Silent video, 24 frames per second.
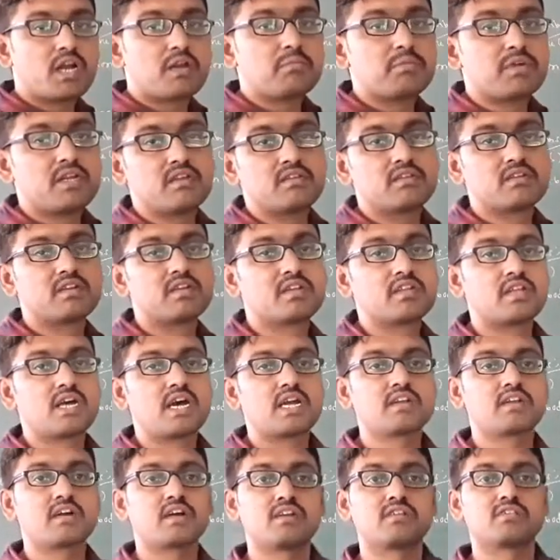means it is
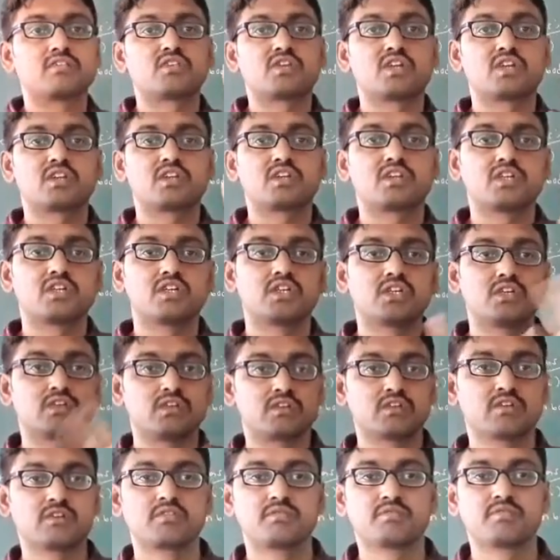not constructor.
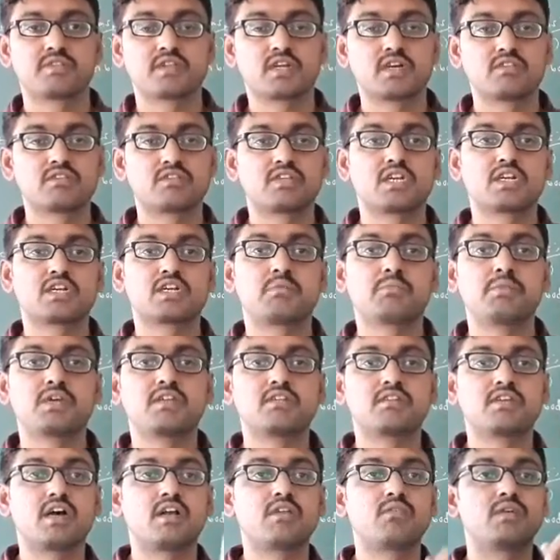Constructor
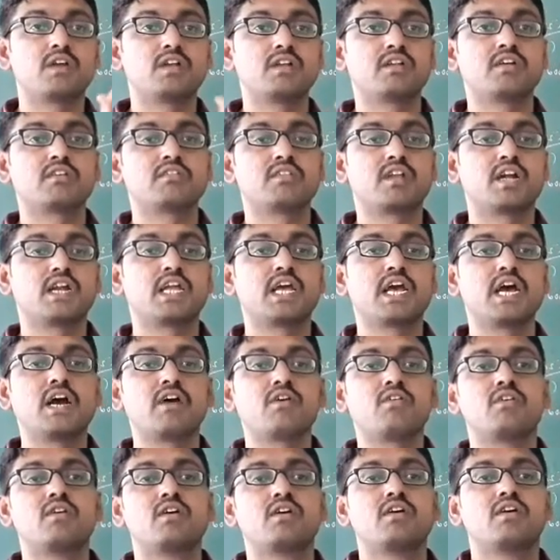means always does not
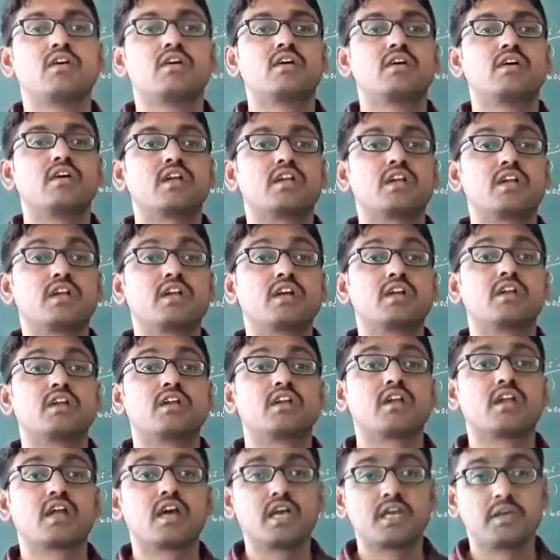have return
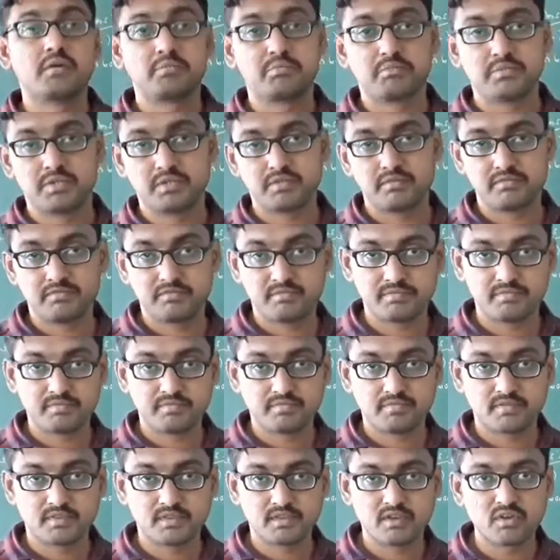type.
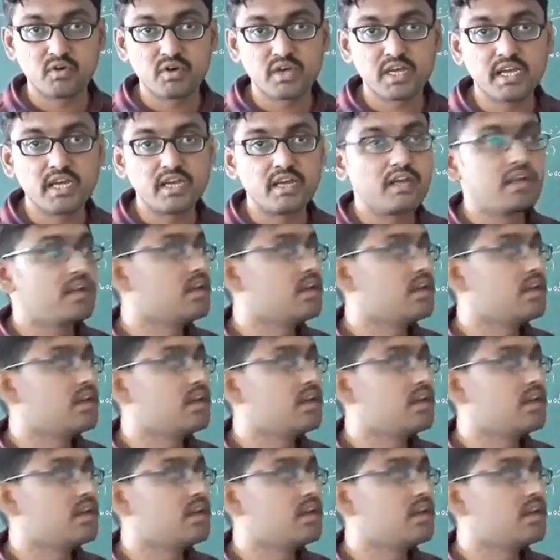Okay,